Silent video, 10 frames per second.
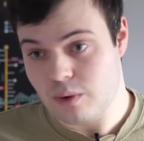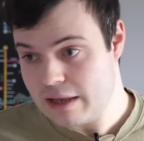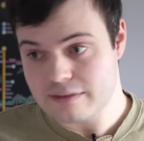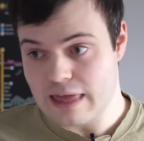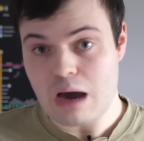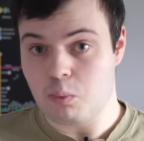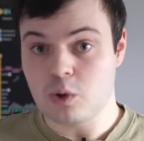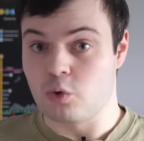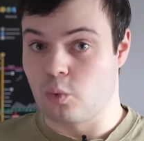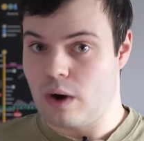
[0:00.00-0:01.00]
and that
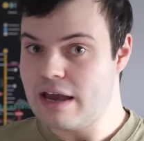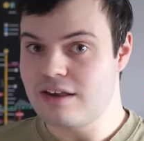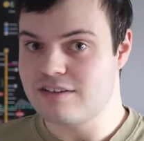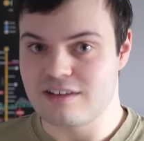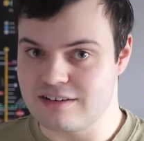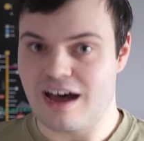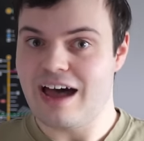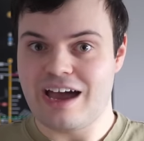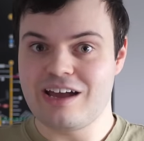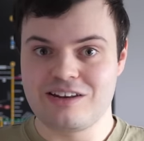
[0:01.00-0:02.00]
will raise the
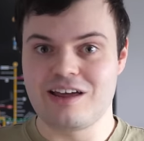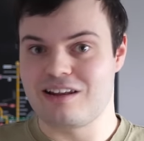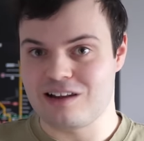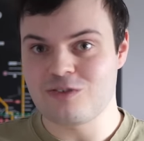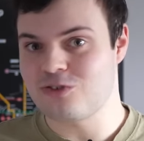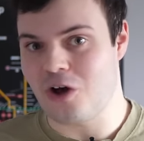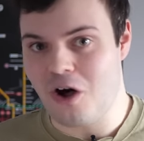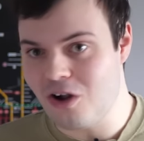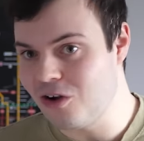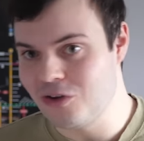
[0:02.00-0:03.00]
tide that lifts
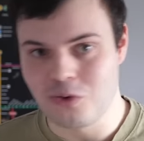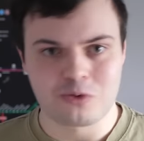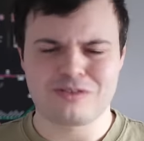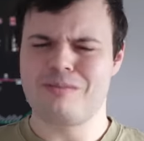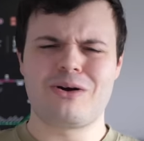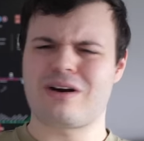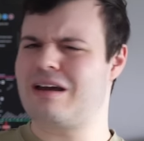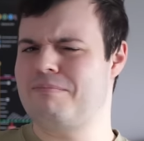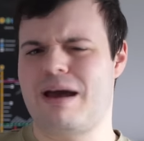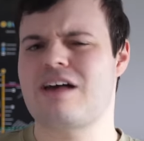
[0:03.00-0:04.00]
all North
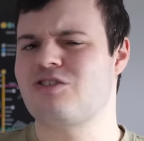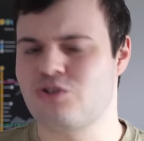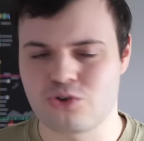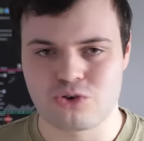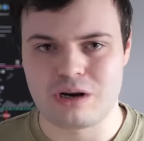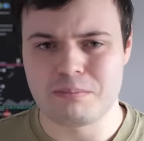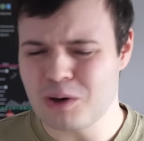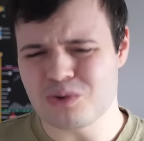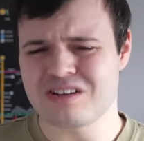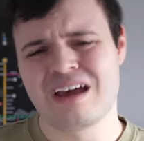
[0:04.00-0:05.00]
American passenger train
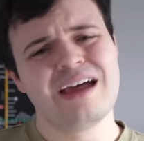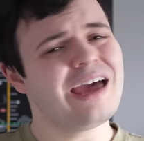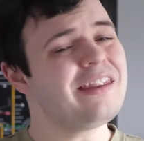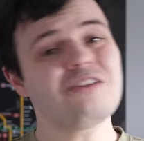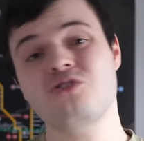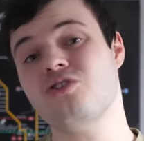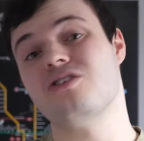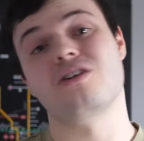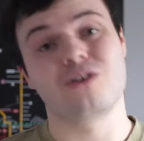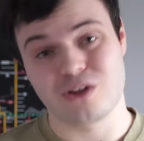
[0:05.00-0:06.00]
boats, and that's just
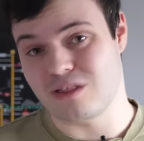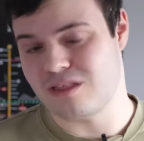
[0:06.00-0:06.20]
a good